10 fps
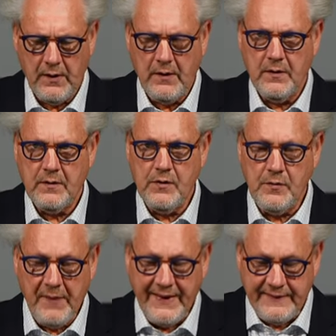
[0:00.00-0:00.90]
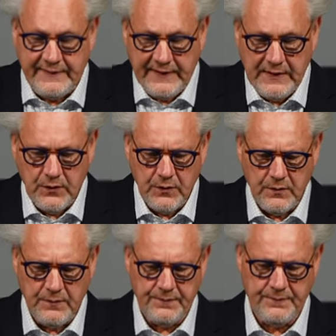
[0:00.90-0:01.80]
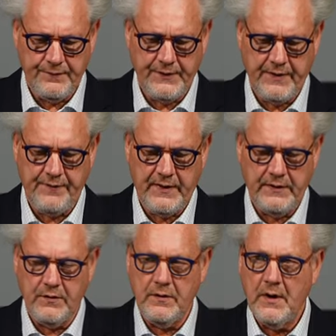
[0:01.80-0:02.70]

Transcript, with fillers: Could my zeal, whatever I do,